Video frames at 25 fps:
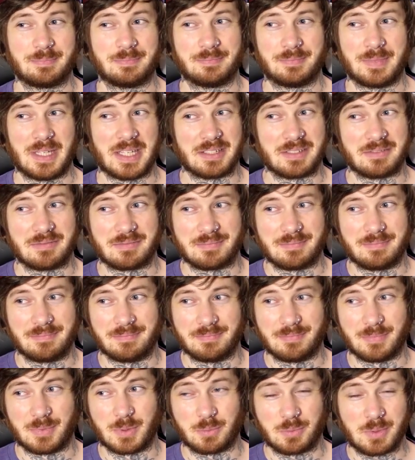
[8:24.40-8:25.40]
And
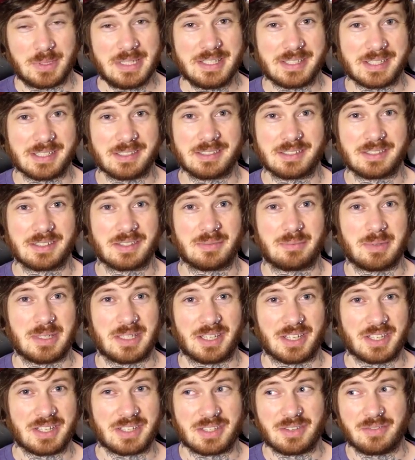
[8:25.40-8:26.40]
the reason is
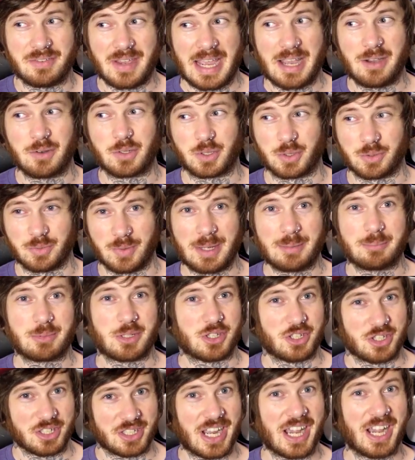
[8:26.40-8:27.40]
because of how corrupt
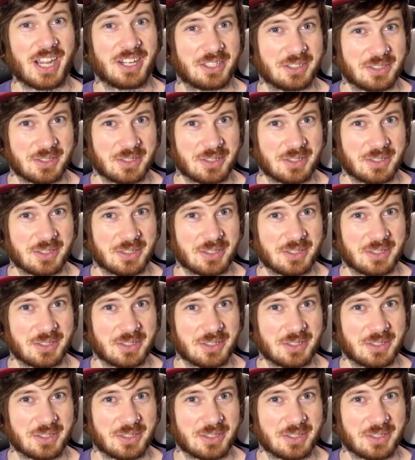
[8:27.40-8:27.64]
Chicago